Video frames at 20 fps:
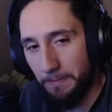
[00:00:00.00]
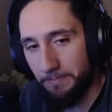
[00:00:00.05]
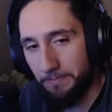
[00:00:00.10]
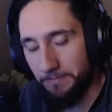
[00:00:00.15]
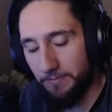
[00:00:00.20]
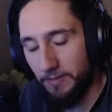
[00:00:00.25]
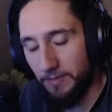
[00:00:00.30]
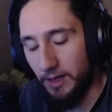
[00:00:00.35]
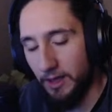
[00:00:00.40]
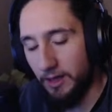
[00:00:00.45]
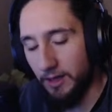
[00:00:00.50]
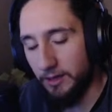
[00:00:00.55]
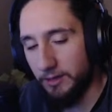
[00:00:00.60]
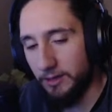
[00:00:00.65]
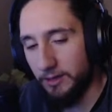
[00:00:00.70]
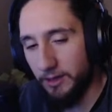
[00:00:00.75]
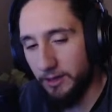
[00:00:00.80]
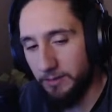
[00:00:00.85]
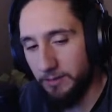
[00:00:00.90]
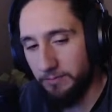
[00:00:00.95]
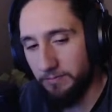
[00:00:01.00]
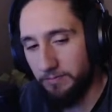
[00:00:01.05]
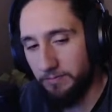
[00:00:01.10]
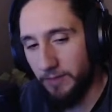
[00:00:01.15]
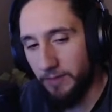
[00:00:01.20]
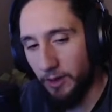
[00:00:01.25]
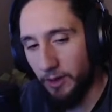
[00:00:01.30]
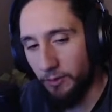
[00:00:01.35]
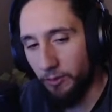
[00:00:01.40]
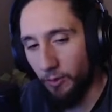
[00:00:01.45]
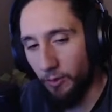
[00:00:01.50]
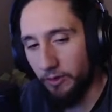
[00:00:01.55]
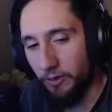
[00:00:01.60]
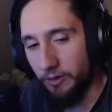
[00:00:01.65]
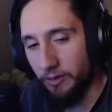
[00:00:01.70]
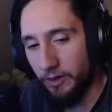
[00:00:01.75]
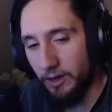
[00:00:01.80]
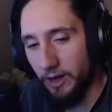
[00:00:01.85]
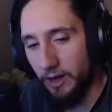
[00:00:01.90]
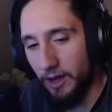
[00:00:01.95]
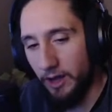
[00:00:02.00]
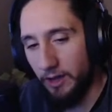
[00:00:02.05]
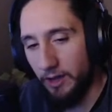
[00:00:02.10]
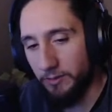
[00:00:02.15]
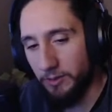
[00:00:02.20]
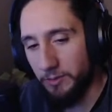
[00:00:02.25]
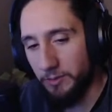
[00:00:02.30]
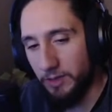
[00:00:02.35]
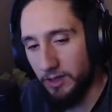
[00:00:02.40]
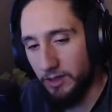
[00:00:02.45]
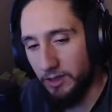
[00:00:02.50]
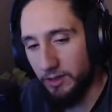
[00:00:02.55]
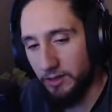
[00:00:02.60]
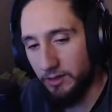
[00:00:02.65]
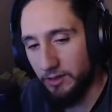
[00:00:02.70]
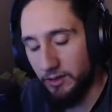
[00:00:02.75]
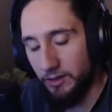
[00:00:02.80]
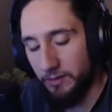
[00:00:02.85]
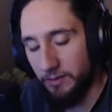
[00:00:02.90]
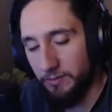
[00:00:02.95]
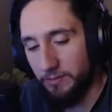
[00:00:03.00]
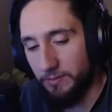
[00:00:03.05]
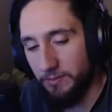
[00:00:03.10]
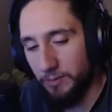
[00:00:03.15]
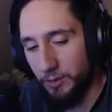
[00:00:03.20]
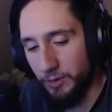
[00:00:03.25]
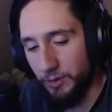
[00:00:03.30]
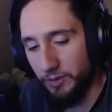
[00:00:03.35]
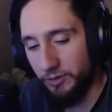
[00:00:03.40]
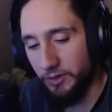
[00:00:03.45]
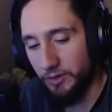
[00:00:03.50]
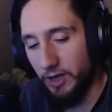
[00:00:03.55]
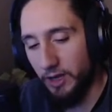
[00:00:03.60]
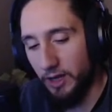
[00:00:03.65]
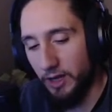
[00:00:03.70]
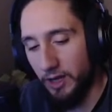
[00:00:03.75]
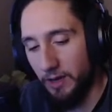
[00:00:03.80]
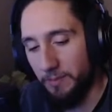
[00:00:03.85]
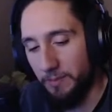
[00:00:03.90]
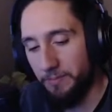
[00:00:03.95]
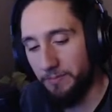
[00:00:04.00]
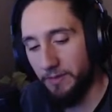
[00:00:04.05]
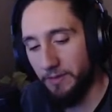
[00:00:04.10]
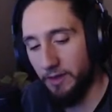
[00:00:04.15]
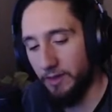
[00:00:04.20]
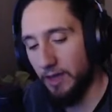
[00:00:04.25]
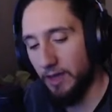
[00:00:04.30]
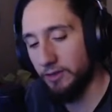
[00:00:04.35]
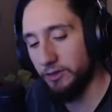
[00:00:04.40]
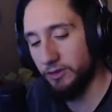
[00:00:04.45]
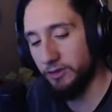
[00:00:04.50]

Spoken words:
and how fortunate I am to be in the position I am, and that just